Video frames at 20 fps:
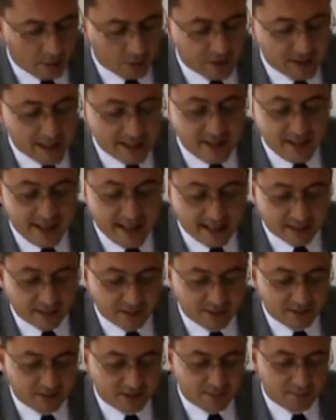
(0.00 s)
On the other
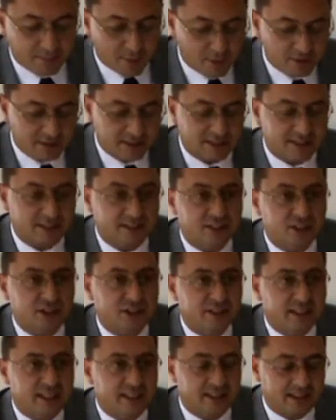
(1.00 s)
hand, the policy
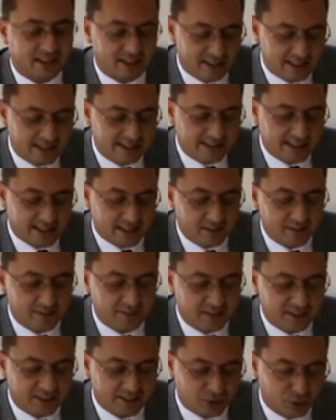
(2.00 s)
conditionality
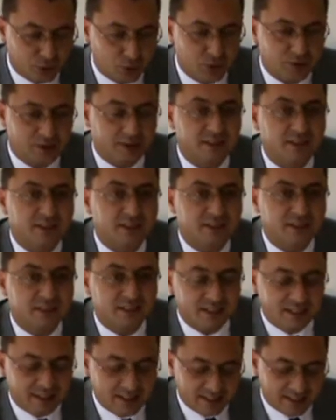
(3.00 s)
itself is rooted
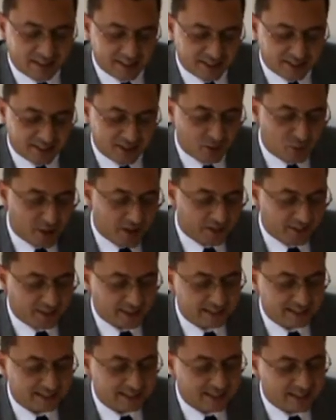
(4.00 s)
in the
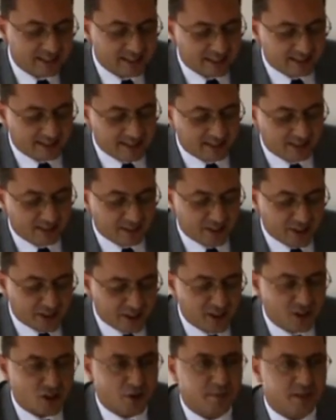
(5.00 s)
awareness that an
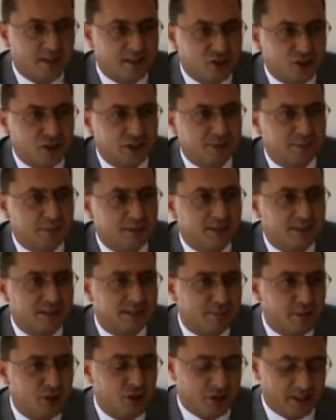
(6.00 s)
economic adjustment
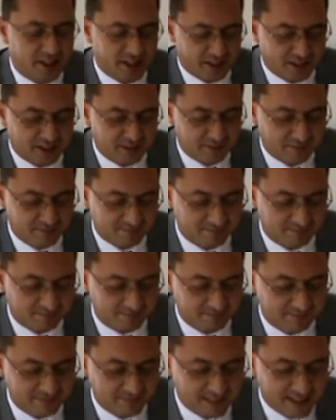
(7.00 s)
is much needed.
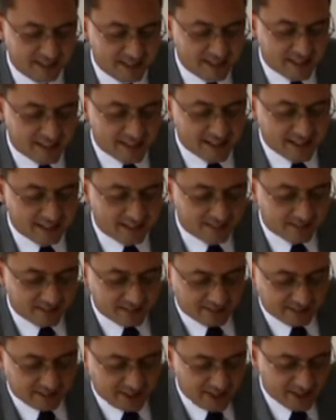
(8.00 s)
And
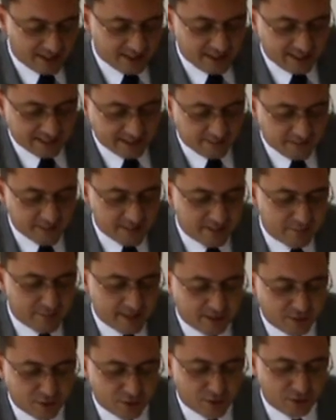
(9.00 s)
here there is a
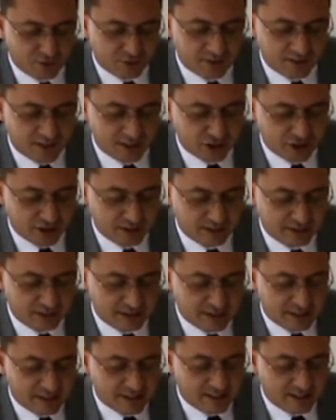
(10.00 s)
fundamental contradiction
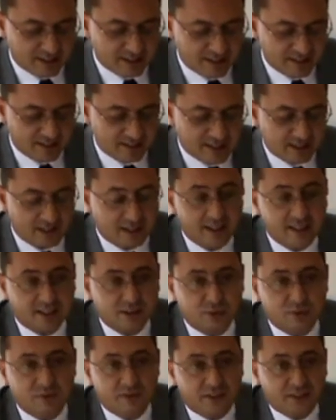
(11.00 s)
uh, that
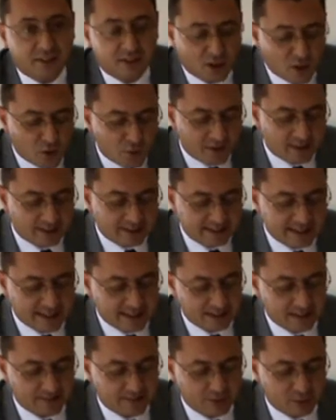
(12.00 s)
leads to very low
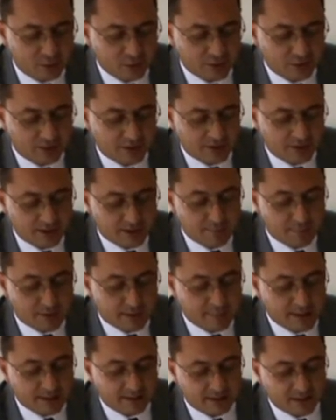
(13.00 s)
incentives to
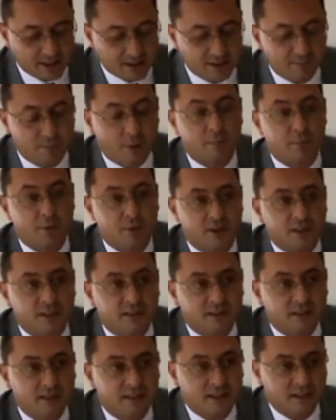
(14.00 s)
implement unpopular
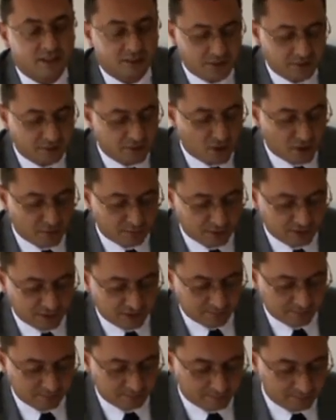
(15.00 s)

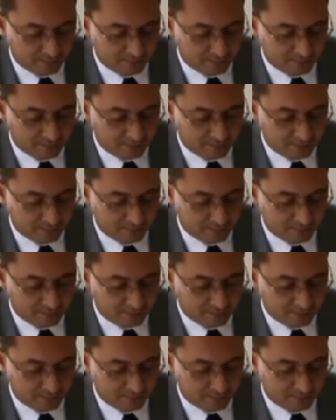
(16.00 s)
reforms.